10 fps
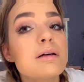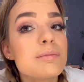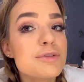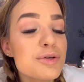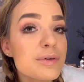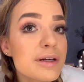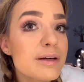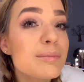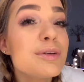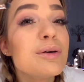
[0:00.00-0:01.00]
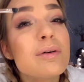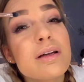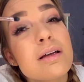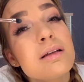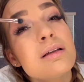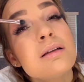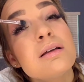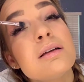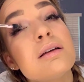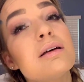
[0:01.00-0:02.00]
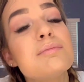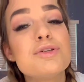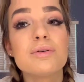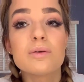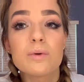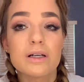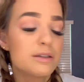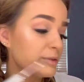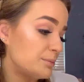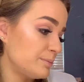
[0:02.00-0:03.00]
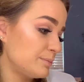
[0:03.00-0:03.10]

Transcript: I'm doing it. I'm doing it. I'm doing it well.